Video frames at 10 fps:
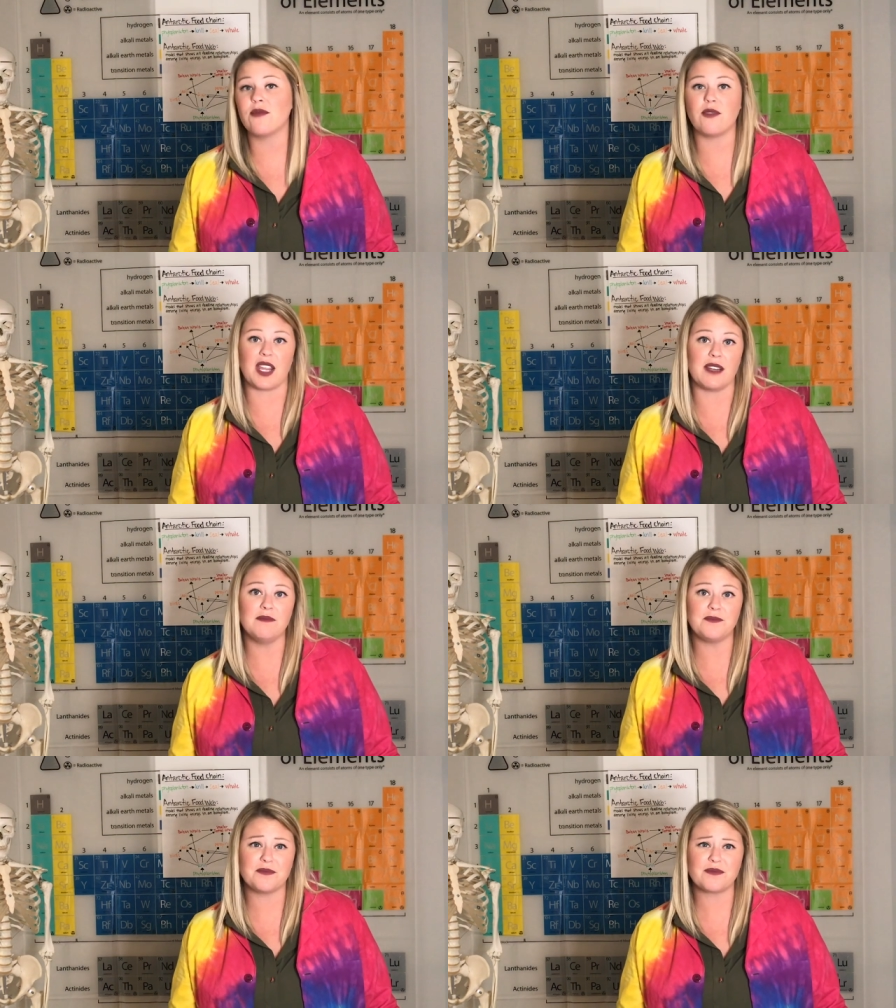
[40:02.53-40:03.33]
of
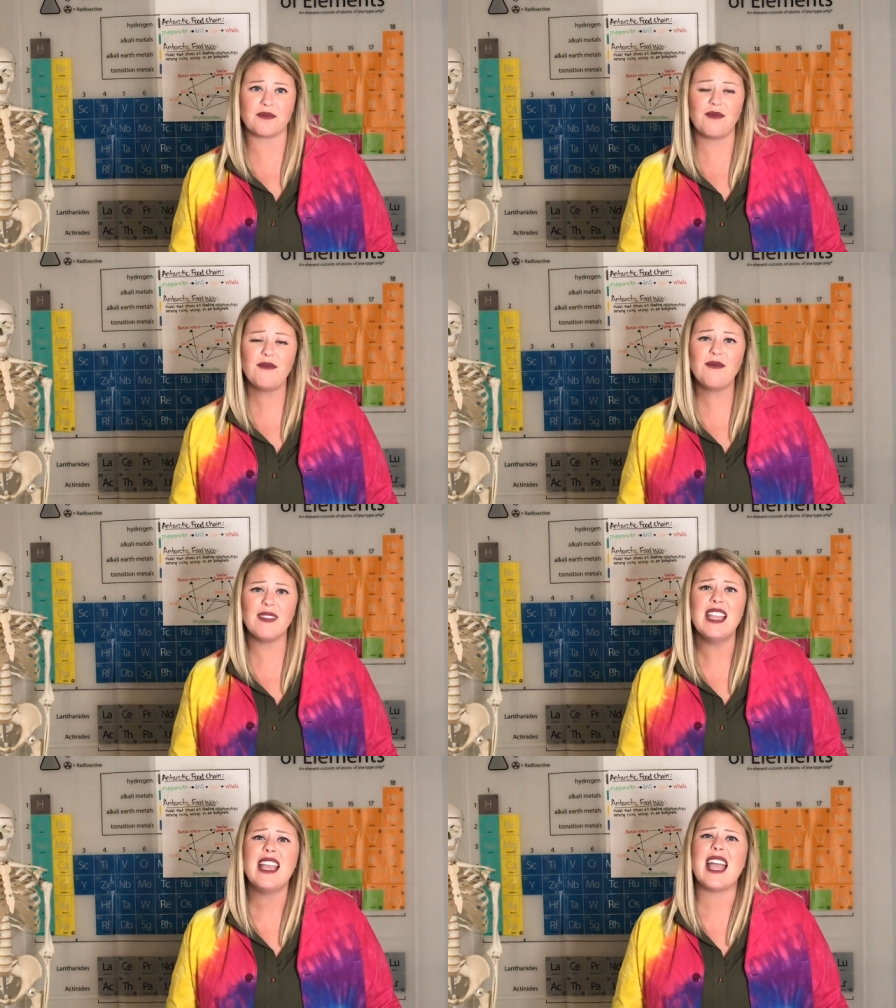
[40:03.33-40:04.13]
rain,
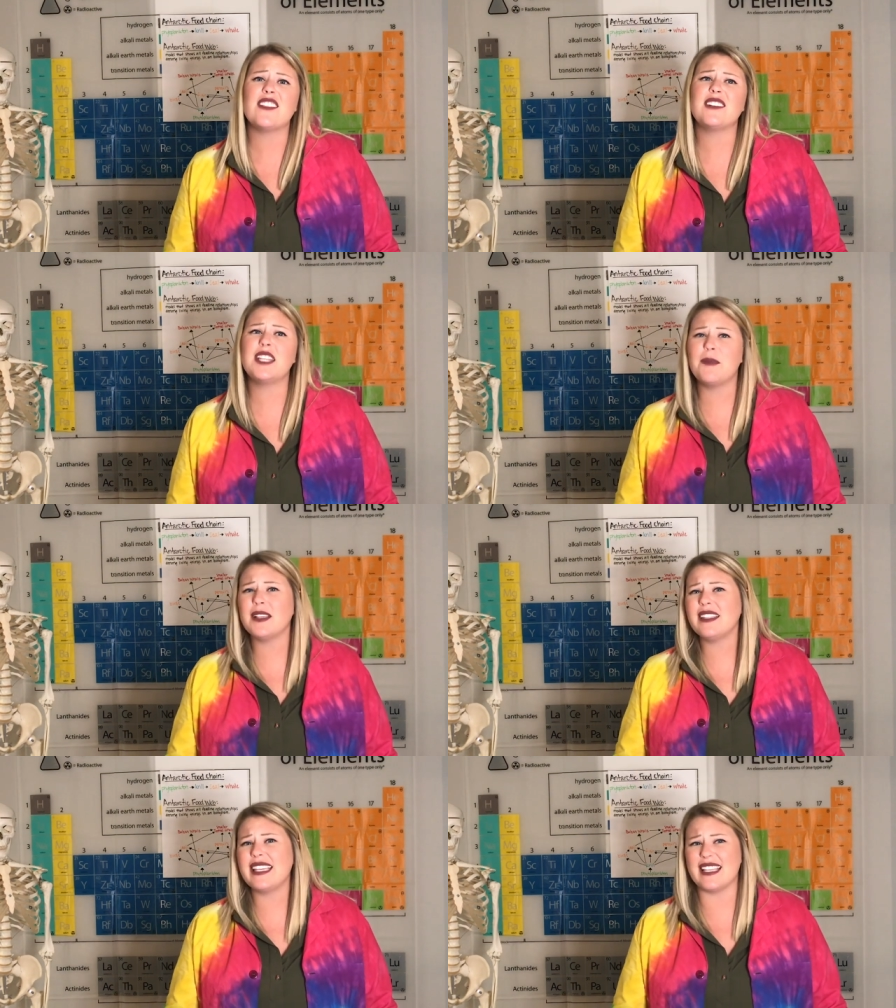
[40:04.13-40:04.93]
and there
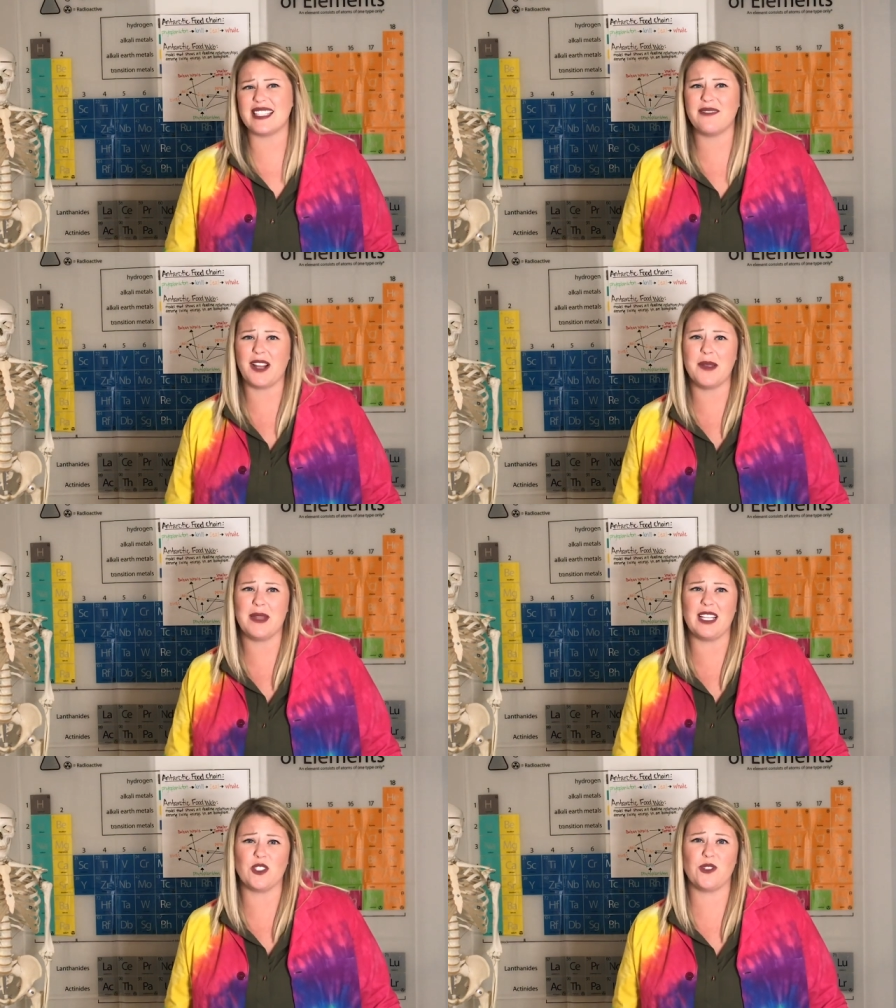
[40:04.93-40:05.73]
typically isn't very
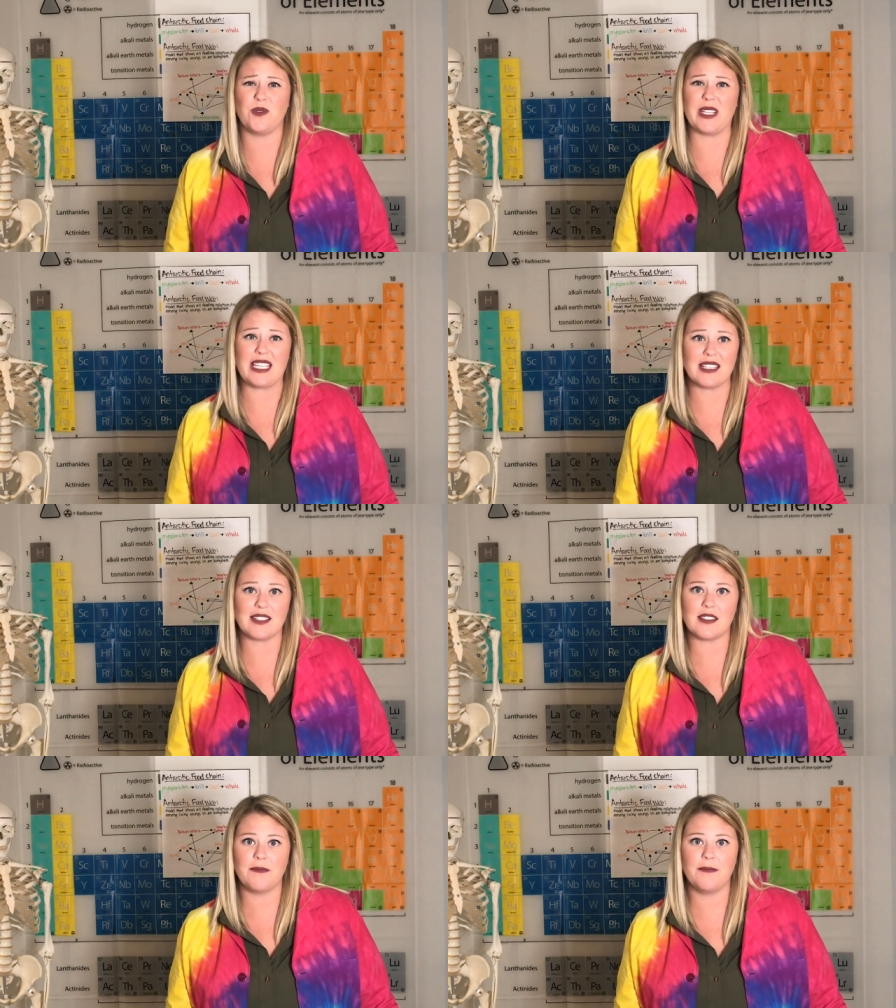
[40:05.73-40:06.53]
many
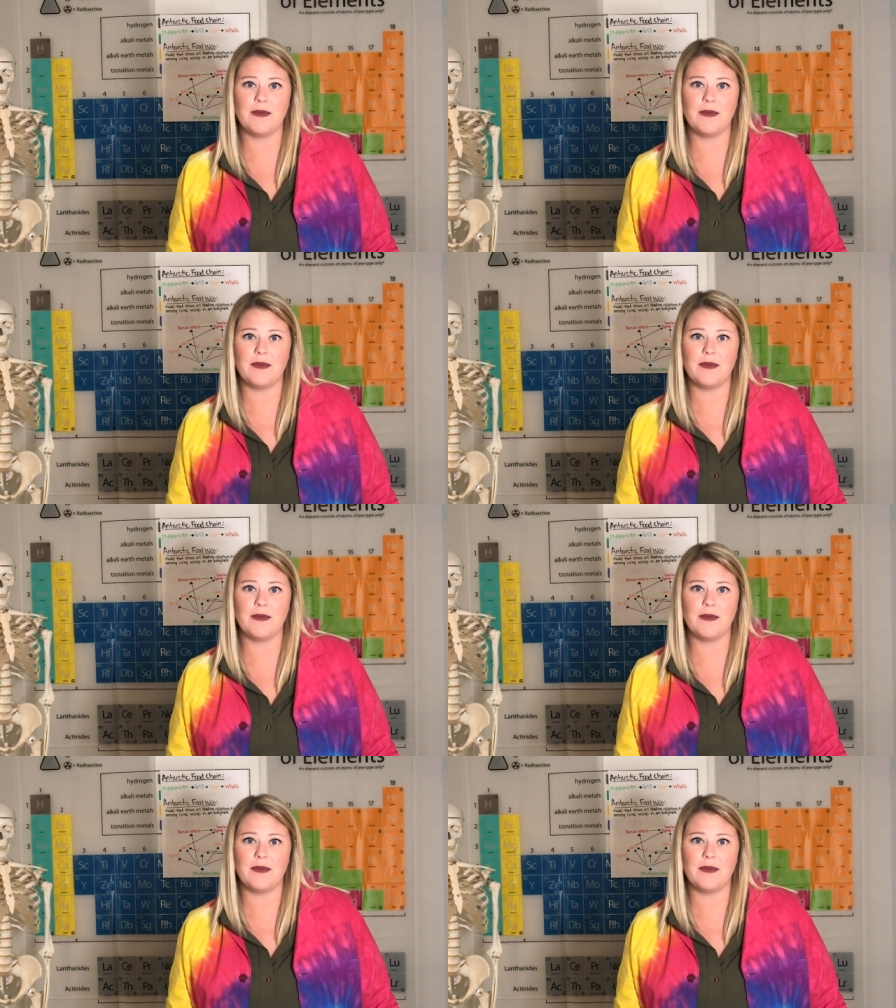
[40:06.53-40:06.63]
trees.